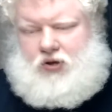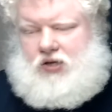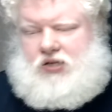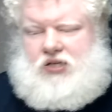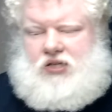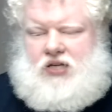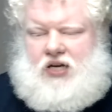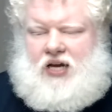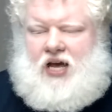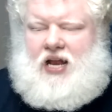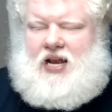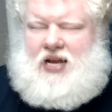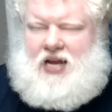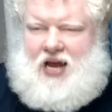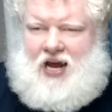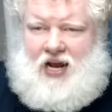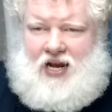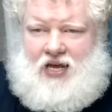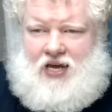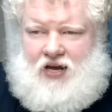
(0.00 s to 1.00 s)
This is a
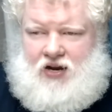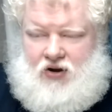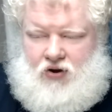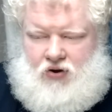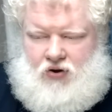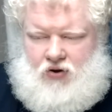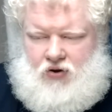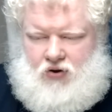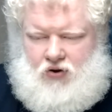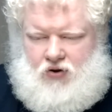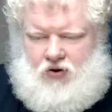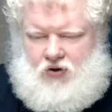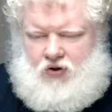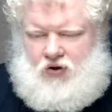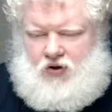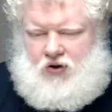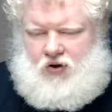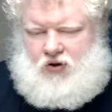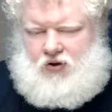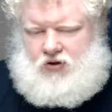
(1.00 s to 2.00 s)
Canadian
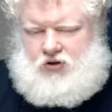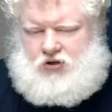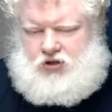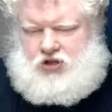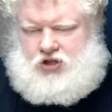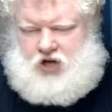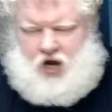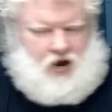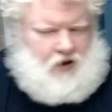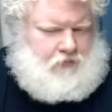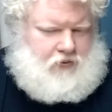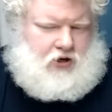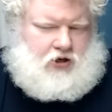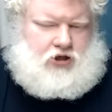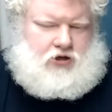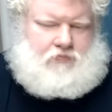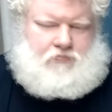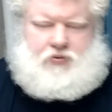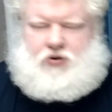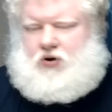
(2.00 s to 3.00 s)

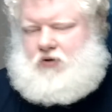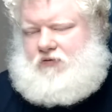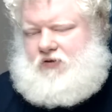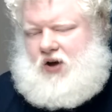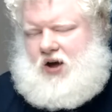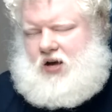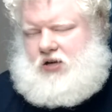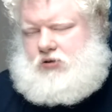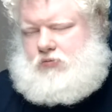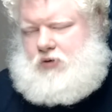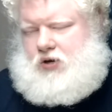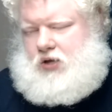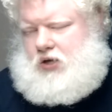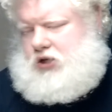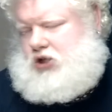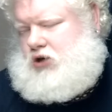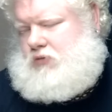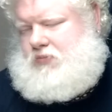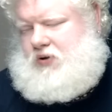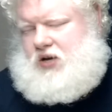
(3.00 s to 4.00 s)
championship beer, if you ask me. This
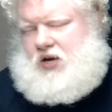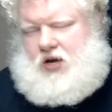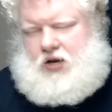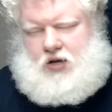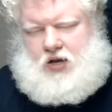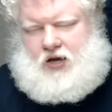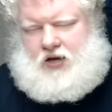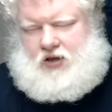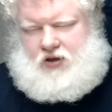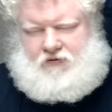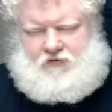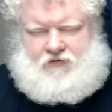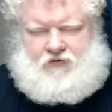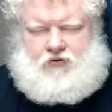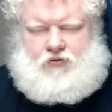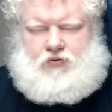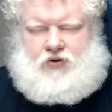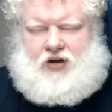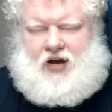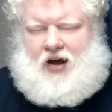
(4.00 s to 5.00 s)
should be in the
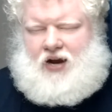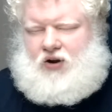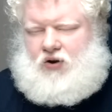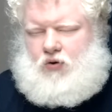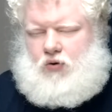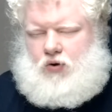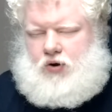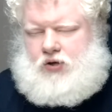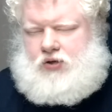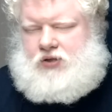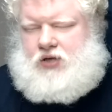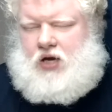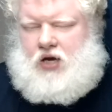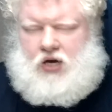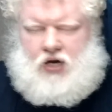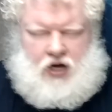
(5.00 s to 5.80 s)
fruit categories.